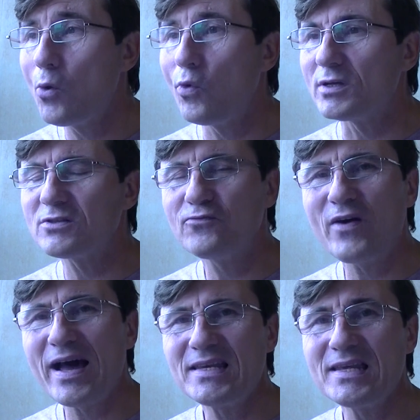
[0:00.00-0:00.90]
was
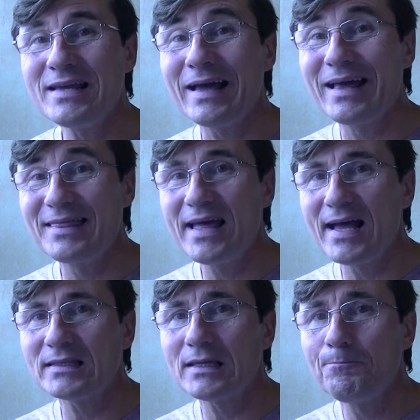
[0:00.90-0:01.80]
fighting
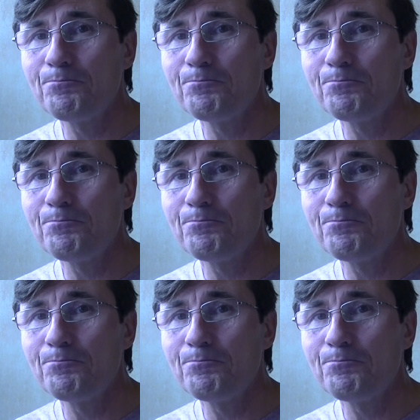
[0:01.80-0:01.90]
that